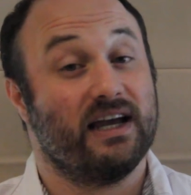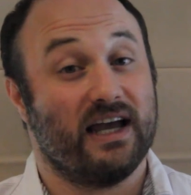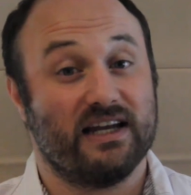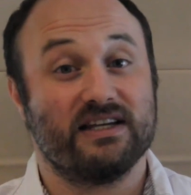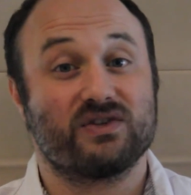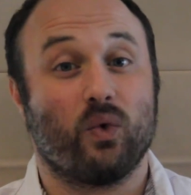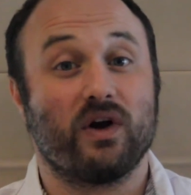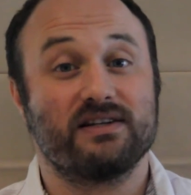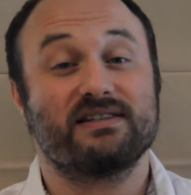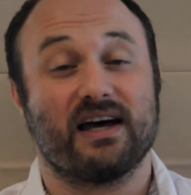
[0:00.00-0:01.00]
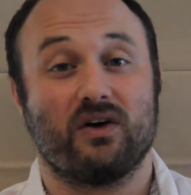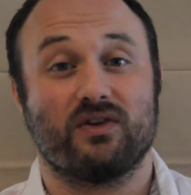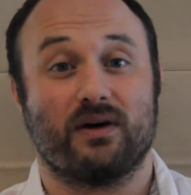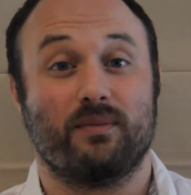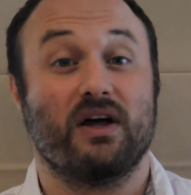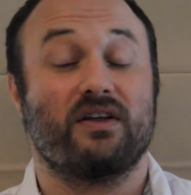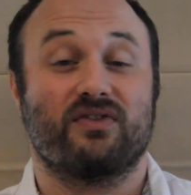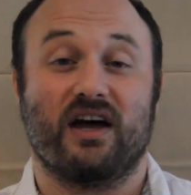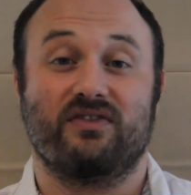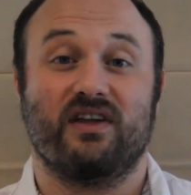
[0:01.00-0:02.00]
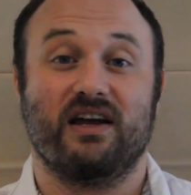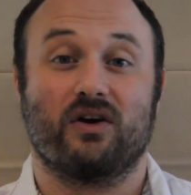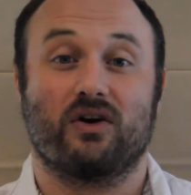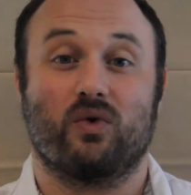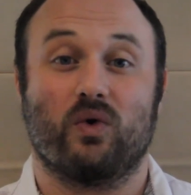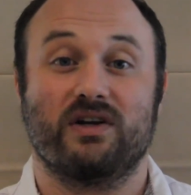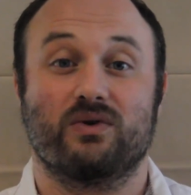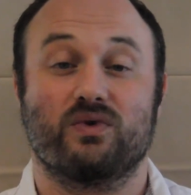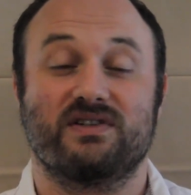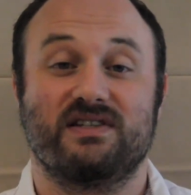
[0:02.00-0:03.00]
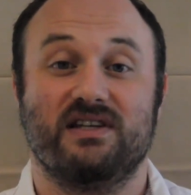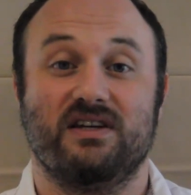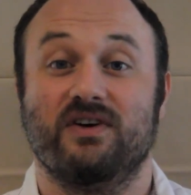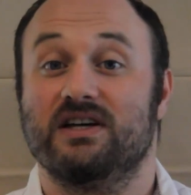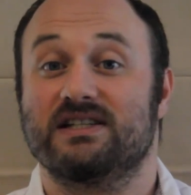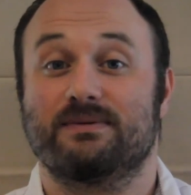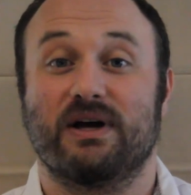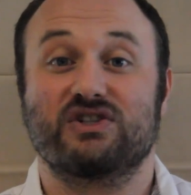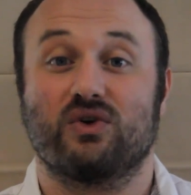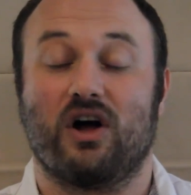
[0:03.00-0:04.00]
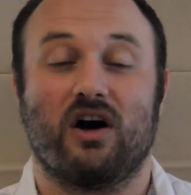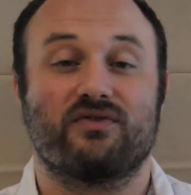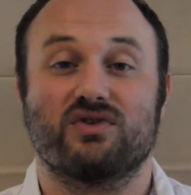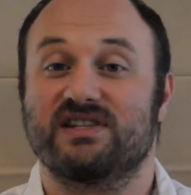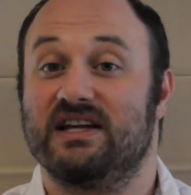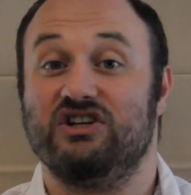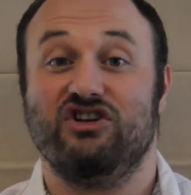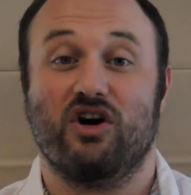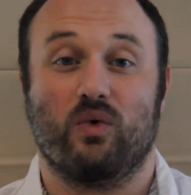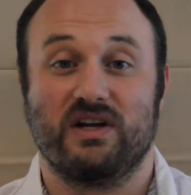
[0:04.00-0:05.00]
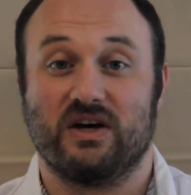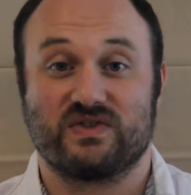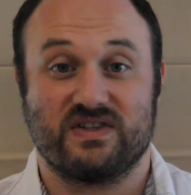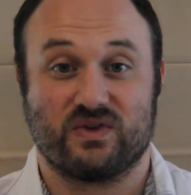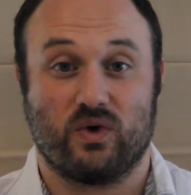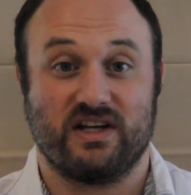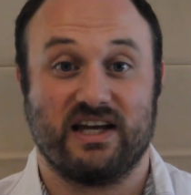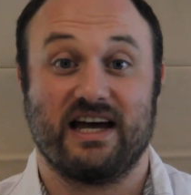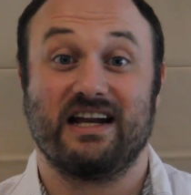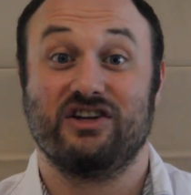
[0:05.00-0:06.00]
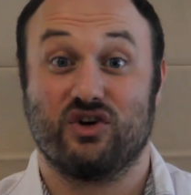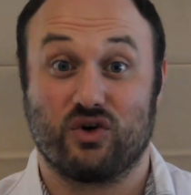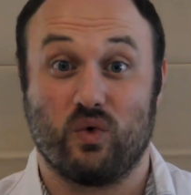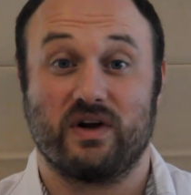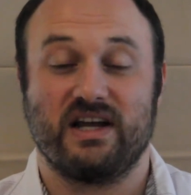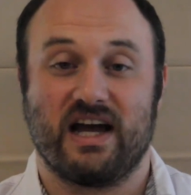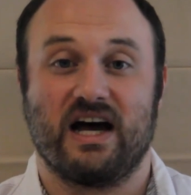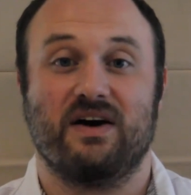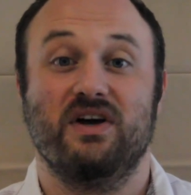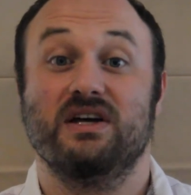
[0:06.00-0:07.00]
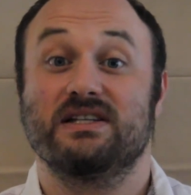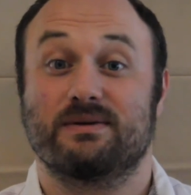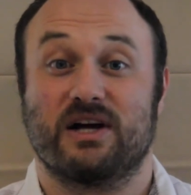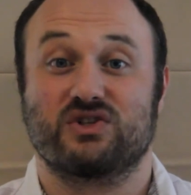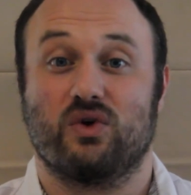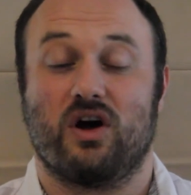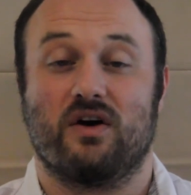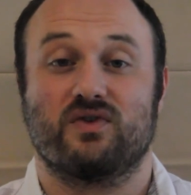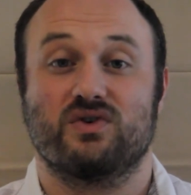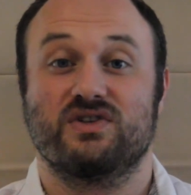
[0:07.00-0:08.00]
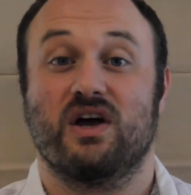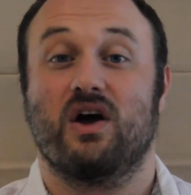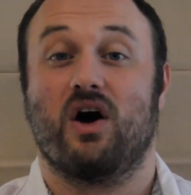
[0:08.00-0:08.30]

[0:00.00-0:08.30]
It is going to tell them that they are going to receive special offers that no one else is going to get, and you're going to have special offers